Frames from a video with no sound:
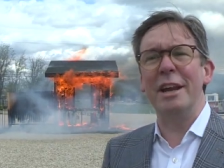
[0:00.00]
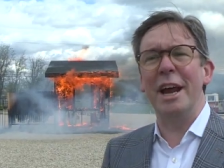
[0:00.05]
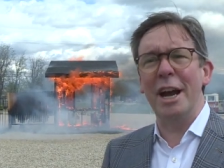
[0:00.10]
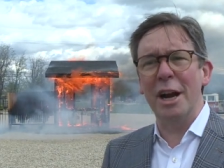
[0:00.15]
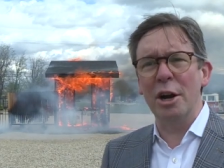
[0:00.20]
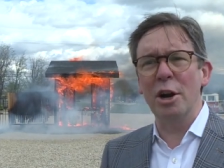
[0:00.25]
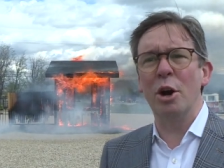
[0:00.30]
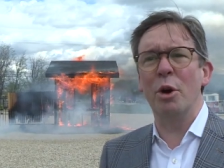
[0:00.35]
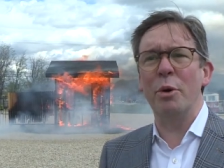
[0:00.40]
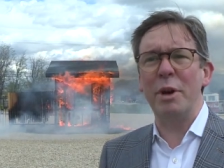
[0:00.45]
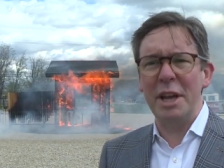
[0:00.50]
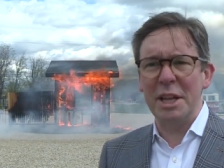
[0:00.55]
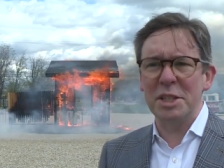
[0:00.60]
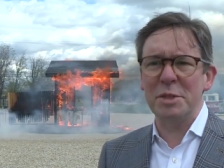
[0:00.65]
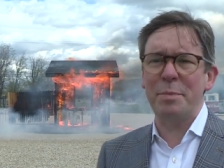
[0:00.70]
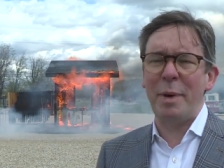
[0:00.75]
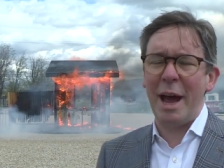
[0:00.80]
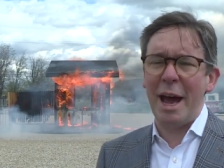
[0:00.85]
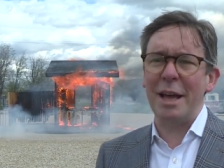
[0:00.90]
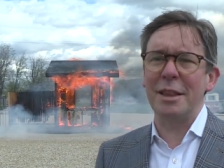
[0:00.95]
narrow
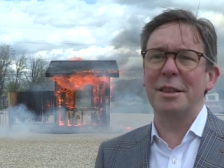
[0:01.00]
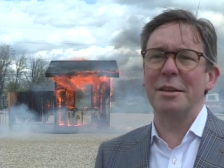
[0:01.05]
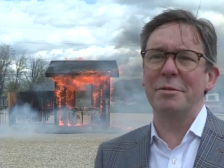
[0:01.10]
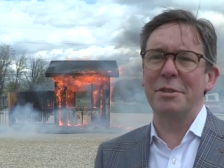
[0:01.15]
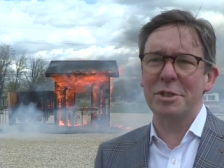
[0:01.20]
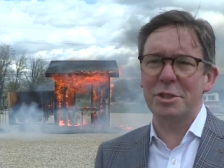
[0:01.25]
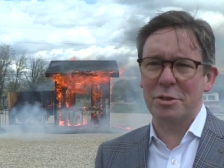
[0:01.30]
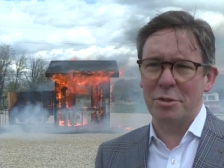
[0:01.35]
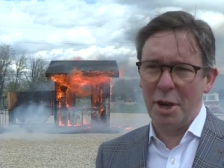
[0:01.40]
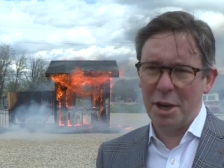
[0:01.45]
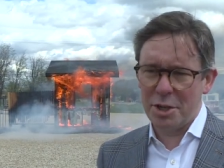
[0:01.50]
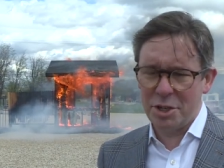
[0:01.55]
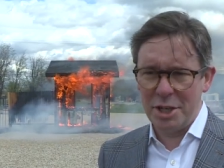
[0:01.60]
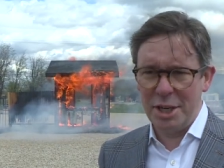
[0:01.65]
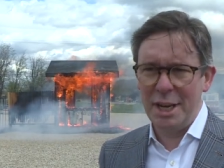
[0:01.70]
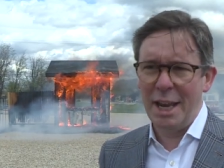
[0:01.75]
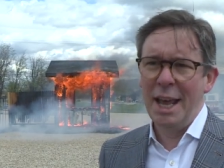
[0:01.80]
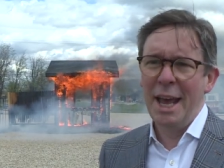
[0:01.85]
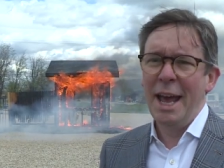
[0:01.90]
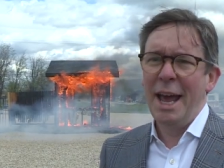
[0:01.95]
its path of
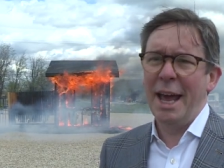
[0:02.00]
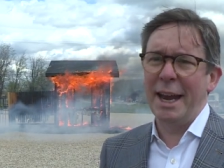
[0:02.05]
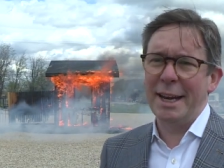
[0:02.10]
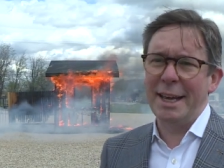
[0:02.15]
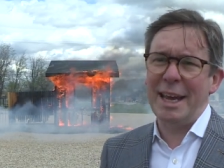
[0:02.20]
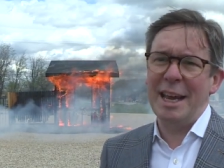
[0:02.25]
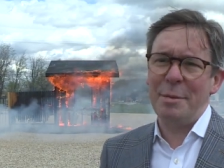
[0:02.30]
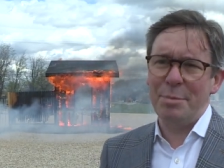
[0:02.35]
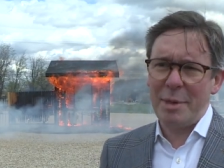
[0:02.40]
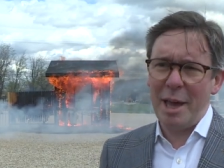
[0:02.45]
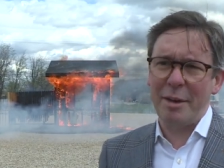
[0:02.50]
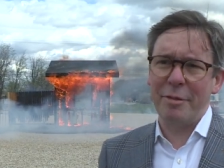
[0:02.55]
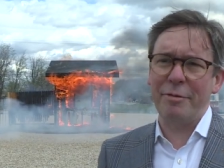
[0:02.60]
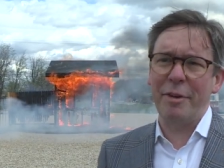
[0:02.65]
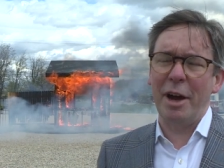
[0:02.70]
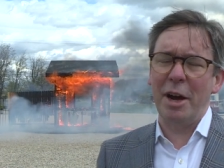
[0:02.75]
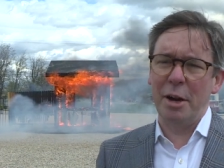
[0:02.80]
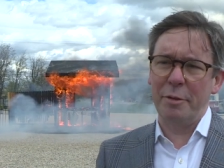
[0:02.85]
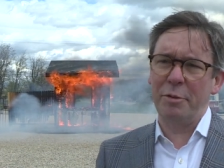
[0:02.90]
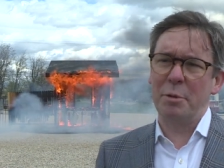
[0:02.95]
destruction and keep that
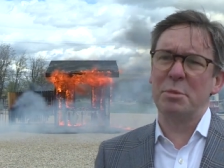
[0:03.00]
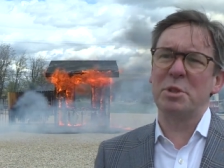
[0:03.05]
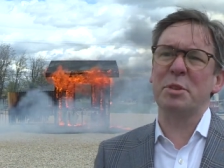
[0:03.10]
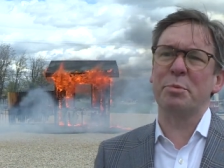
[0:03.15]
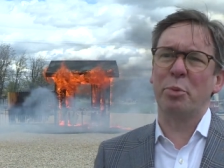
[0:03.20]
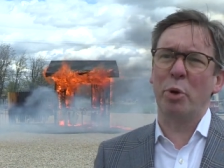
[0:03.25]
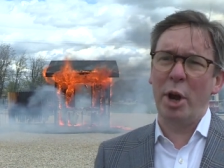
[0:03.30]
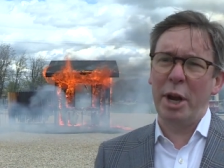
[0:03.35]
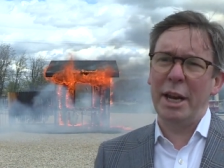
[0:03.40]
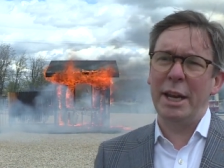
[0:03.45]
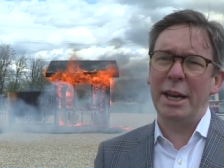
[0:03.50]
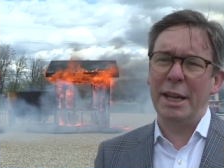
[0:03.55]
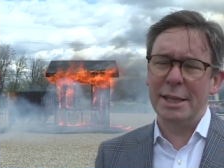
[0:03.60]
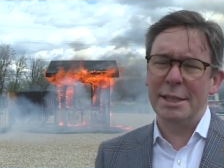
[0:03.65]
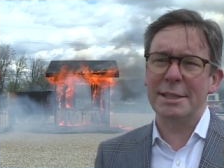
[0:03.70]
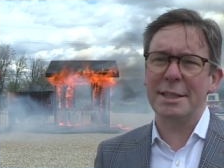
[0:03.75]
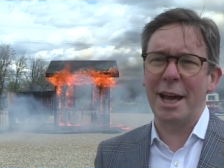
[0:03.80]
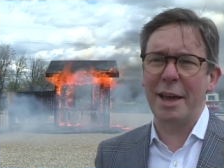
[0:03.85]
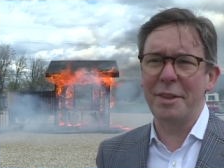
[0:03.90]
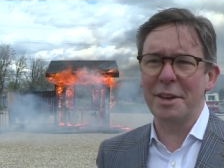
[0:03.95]
fire from spreading
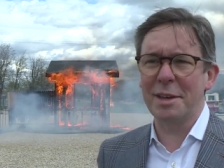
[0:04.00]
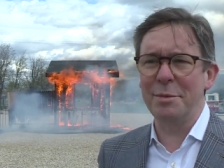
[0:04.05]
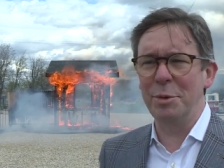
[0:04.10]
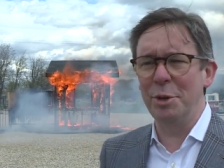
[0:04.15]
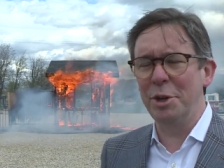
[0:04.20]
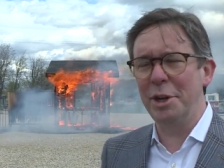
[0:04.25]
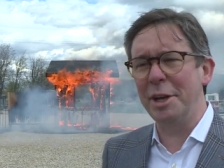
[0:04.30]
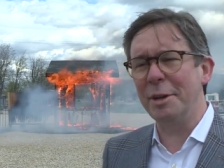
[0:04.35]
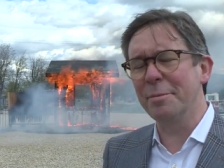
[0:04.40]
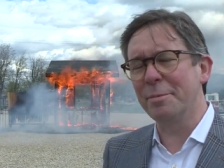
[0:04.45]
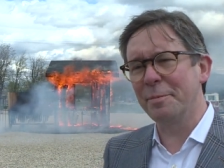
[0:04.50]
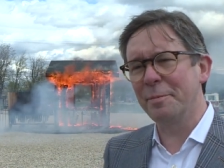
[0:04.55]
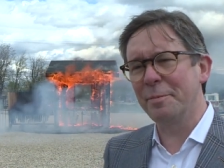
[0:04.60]
inside the community.